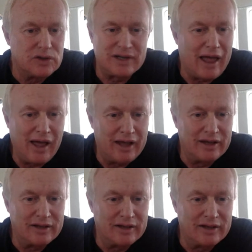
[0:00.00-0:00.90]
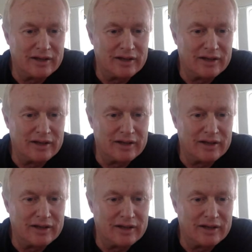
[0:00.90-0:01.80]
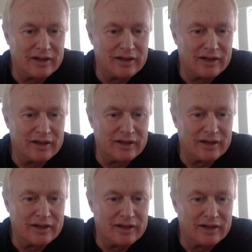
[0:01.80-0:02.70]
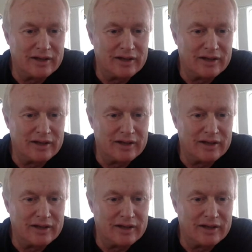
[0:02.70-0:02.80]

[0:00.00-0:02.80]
So it's lie. It's a complete crap idea.